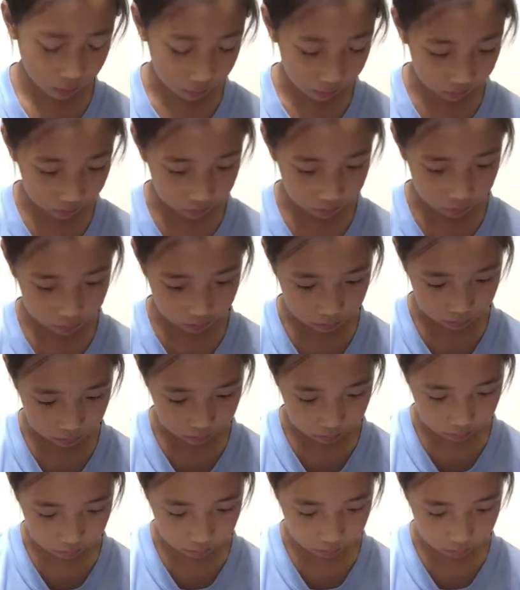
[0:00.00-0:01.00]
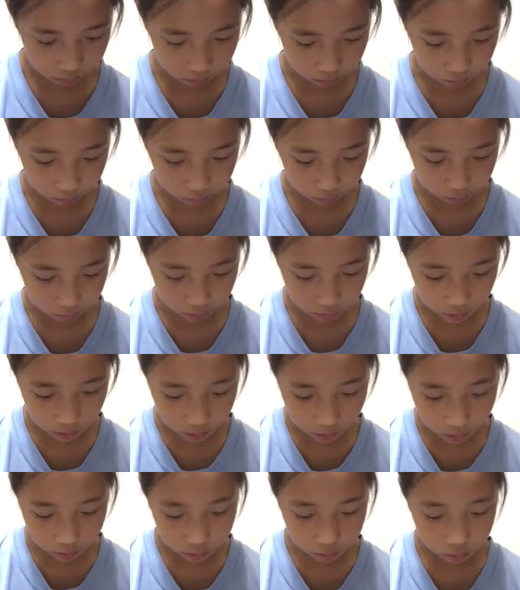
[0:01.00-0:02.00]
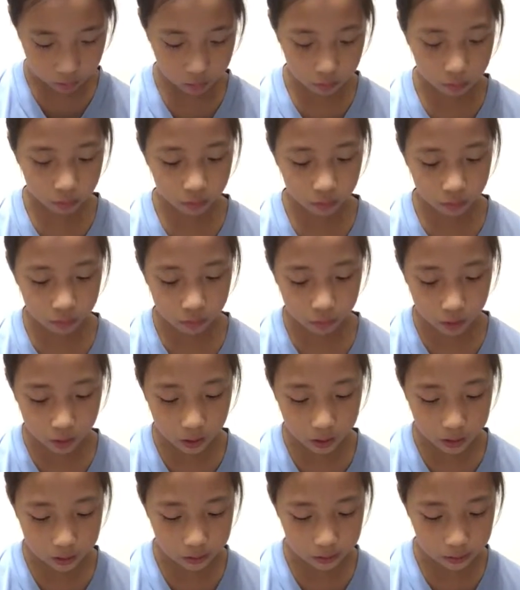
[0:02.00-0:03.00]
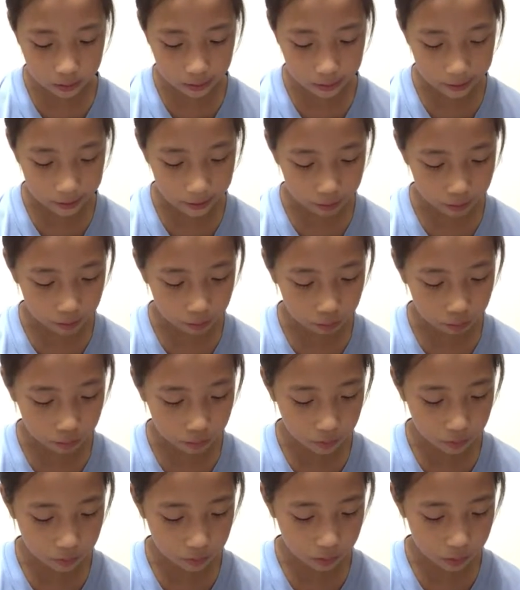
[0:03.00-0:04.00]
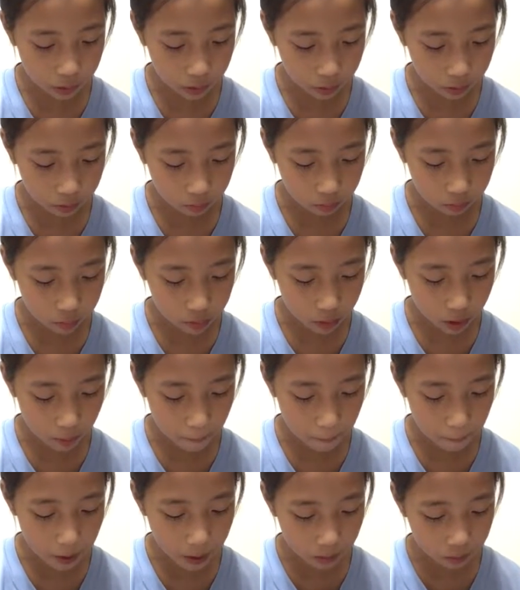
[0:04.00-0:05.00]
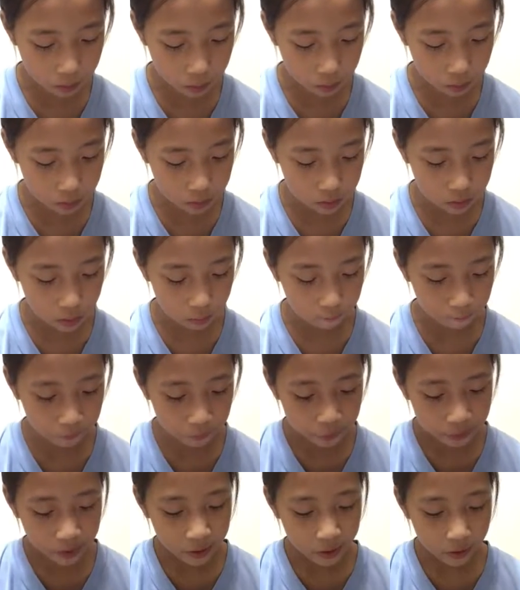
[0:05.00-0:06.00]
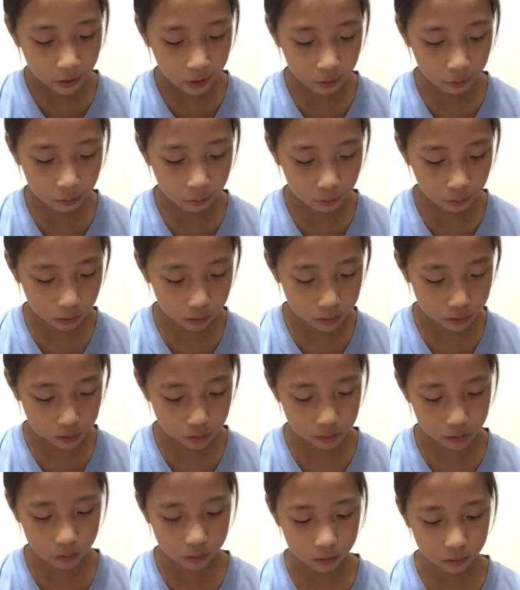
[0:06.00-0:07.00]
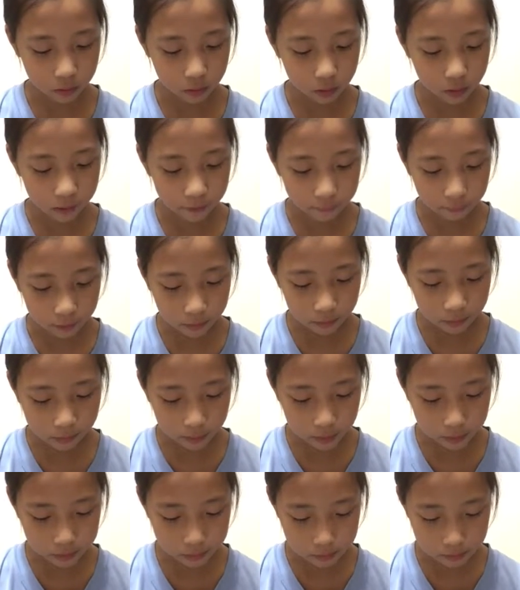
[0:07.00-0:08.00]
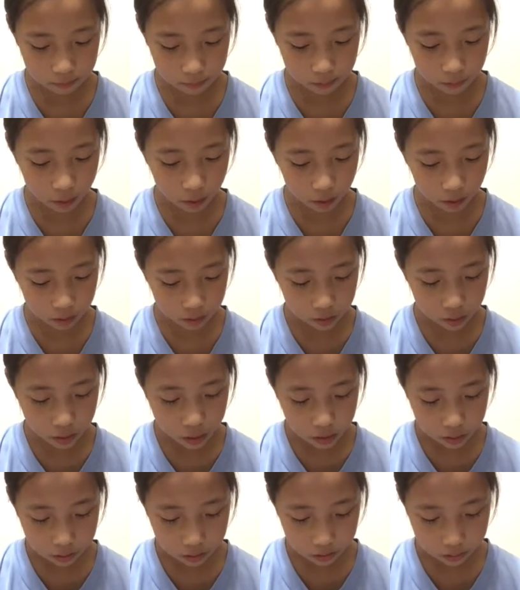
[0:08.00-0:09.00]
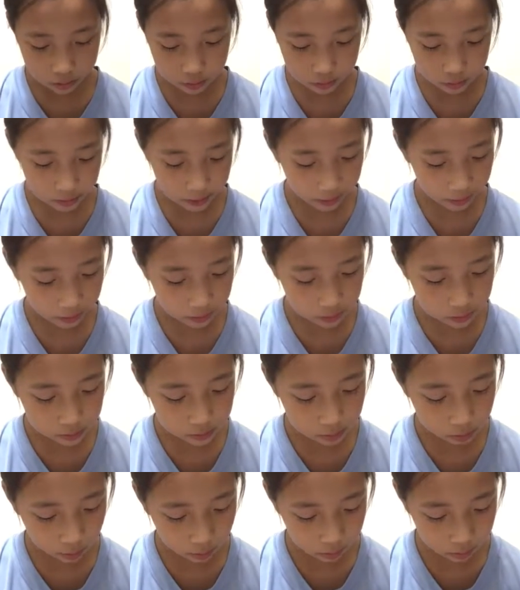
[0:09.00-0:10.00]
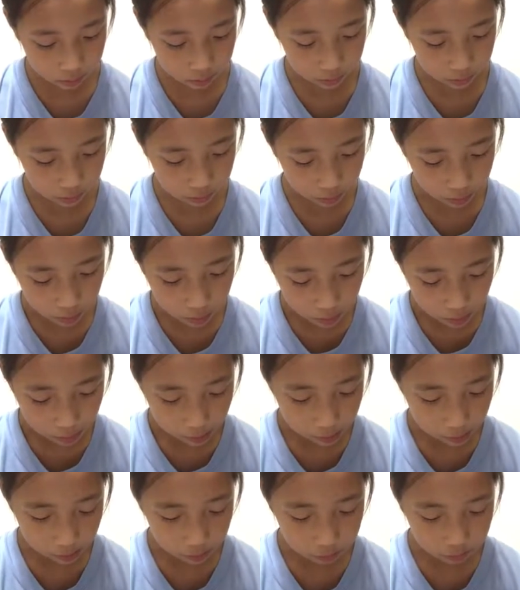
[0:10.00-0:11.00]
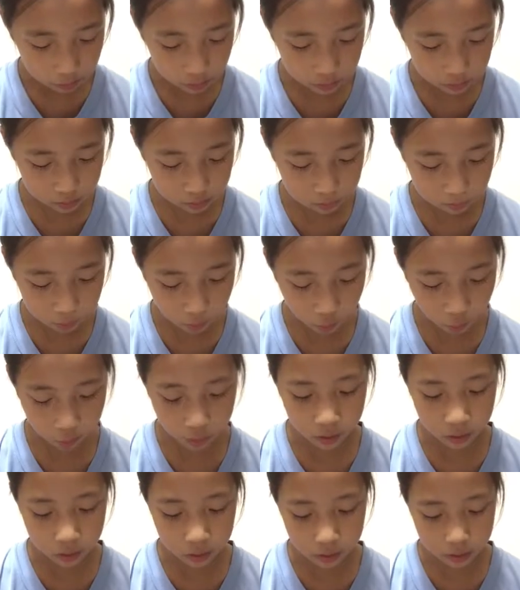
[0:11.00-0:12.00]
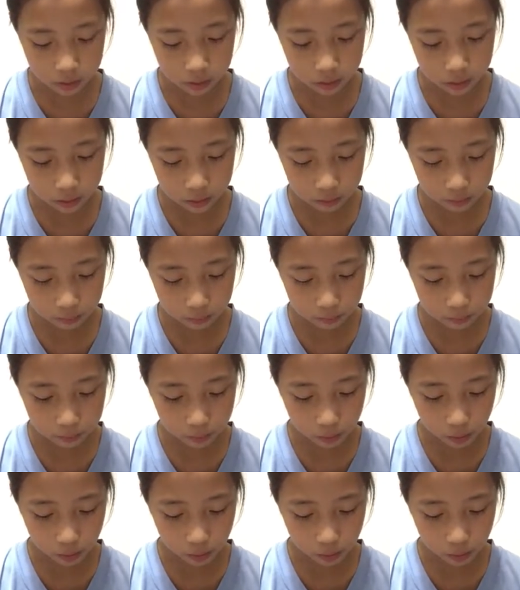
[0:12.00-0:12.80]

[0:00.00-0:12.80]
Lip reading: going to talk, you might as well tell me about yourself. I was 11 last March, and started. I was born in